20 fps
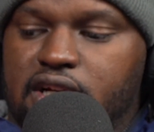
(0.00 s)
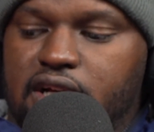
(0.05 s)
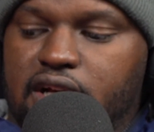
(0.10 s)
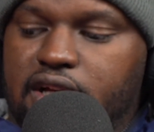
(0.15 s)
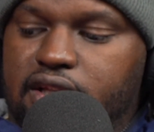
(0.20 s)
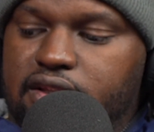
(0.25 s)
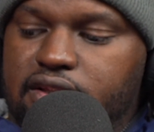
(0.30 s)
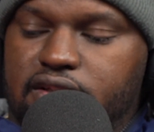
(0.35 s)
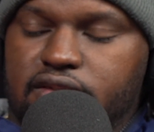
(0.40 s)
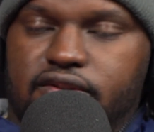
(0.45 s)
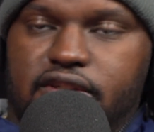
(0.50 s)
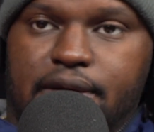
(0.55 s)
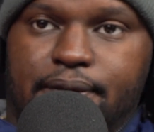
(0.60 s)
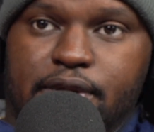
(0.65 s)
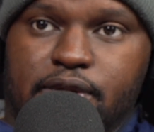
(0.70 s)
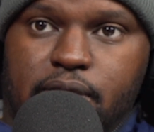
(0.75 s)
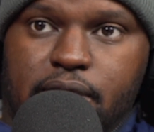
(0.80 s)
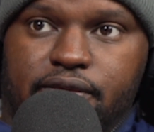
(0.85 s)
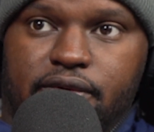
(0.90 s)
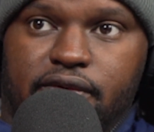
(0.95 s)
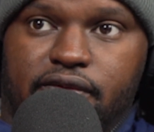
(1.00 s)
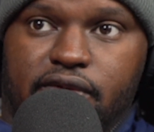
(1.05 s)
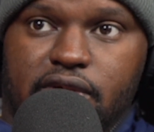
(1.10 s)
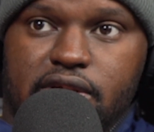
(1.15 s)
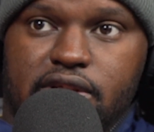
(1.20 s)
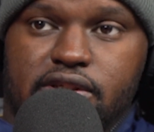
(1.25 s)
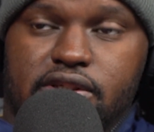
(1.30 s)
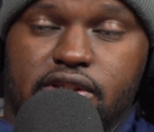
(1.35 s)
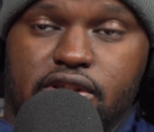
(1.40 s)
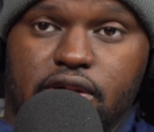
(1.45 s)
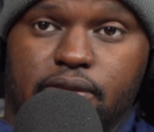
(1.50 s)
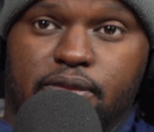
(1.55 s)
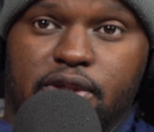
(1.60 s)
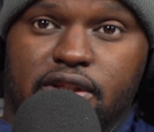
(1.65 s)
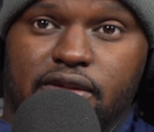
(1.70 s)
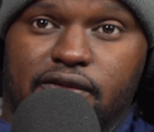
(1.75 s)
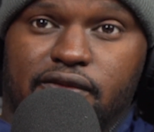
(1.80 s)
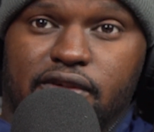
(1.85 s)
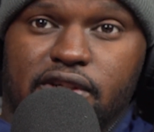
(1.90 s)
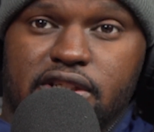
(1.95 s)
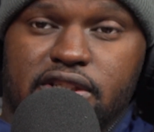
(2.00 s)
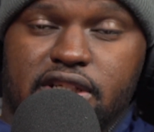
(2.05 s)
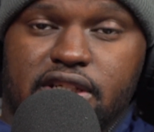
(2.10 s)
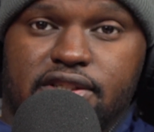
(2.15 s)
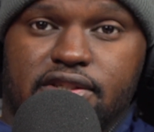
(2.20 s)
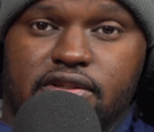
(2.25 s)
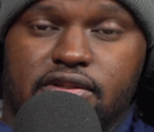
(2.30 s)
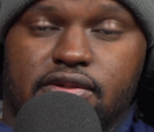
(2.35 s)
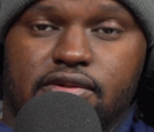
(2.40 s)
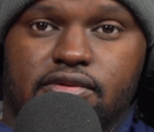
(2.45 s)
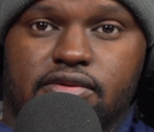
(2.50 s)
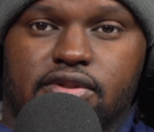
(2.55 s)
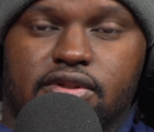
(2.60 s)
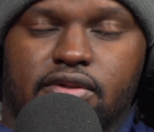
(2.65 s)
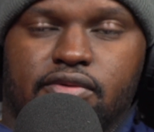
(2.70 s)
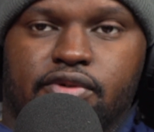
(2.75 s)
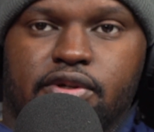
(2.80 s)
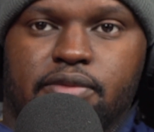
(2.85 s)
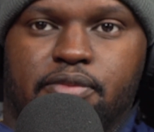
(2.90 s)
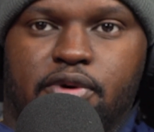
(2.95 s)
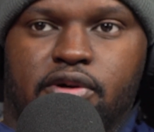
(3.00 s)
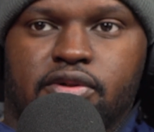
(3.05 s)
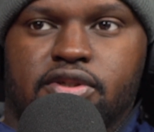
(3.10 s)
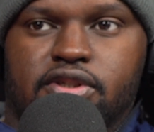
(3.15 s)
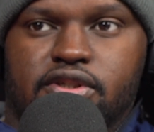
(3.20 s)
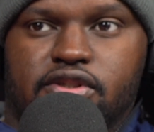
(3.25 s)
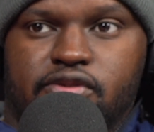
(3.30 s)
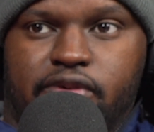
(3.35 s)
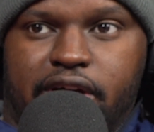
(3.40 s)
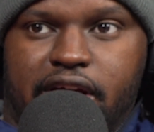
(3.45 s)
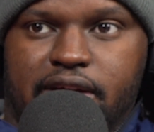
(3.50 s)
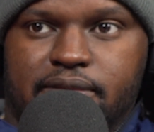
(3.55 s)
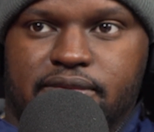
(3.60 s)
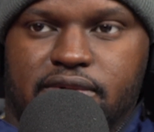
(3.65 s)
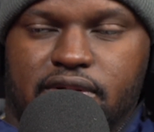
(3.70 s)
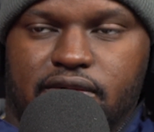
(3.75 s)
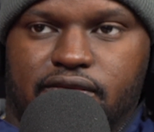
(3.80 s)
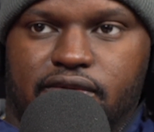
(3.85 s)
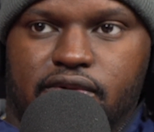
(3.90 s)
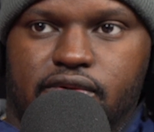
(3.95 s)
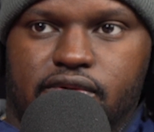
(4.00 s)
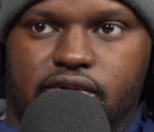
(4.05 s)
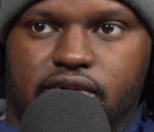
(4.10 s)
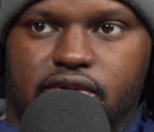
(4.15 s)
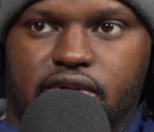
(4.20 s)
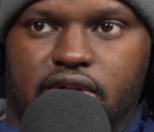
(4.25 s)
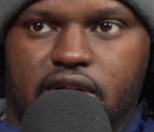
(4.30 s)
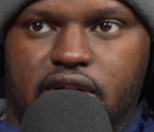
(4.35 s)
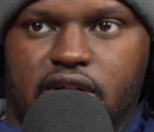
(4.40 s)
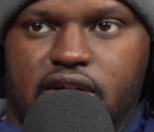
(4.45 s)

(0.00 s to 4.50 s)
And the damage waiver fees should be the fees that you use to repurchase your items in the future.